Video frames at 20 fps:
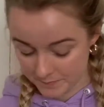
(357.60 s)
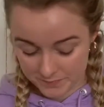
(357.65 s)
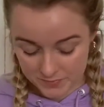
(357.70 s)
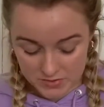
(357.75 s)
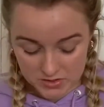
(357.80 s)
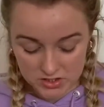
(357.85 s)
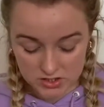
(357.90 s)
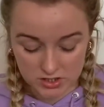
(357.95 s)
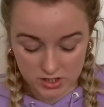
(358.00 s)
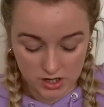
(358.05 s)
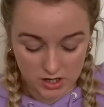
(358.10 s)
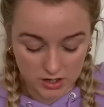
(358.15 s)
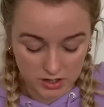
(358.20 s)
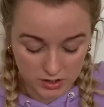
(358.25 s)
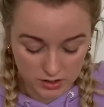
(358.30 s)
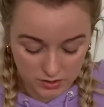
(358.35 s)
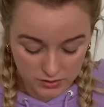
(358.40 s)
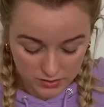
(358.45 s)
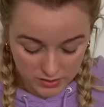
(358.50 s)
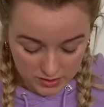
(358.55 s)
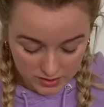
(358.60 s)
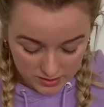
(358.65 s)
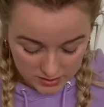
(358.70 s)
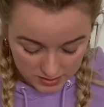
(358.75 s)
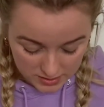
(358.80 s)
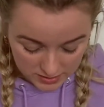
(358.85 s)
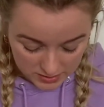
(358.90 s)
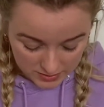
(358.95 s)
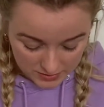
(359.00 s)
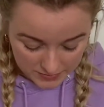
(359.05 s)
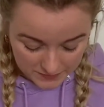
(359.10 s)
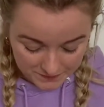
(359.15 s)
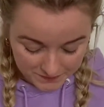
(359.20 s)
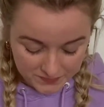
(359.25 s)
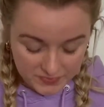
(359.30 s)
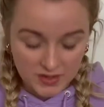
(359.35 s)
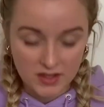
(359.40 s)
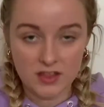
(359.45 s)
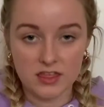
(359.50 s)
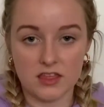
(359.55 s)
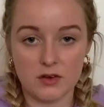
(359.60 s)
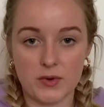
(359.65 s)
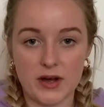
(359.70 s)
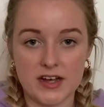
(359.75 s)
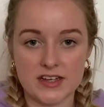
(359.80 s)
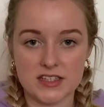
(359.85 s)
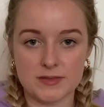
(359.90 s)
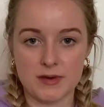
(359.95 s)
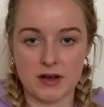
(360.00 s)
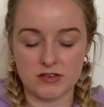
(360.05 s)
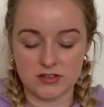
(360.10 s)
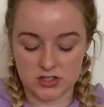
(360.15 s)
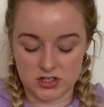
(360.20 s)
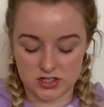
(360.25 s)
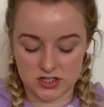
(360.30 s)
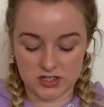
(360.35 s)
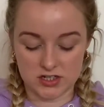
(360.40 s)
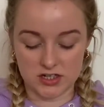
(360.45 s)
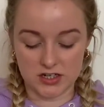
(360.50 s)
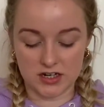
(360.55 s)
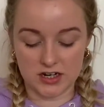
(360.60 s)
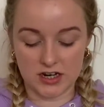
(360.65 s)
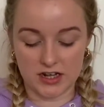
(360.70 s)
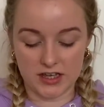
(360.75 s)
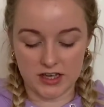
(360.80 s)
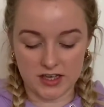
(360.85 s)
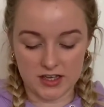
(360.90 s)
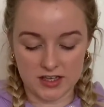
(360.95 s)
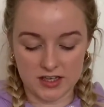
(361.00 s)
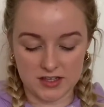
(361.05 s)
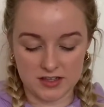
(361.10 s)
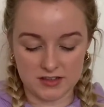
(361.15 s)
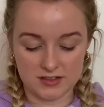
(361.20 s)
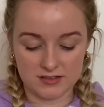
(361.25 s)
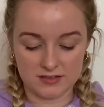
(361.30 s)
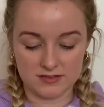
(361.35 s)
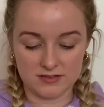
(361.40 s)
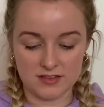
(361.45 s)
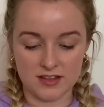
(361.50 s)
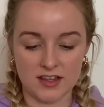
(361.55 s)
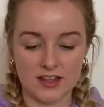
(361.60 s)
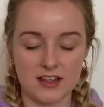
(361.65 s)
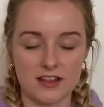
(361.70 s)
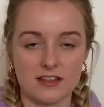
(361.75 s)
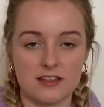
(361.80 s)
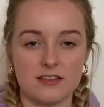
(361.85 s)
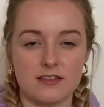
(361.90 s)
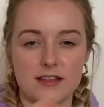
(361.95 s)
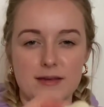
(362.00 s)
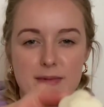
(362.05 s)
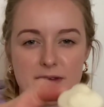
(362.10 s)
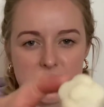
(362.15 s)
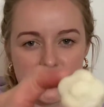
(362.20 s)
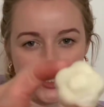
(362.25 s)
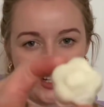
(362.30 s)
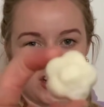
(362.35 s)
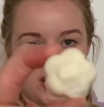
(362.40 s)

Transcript: So the wax melts just look like they're meant to look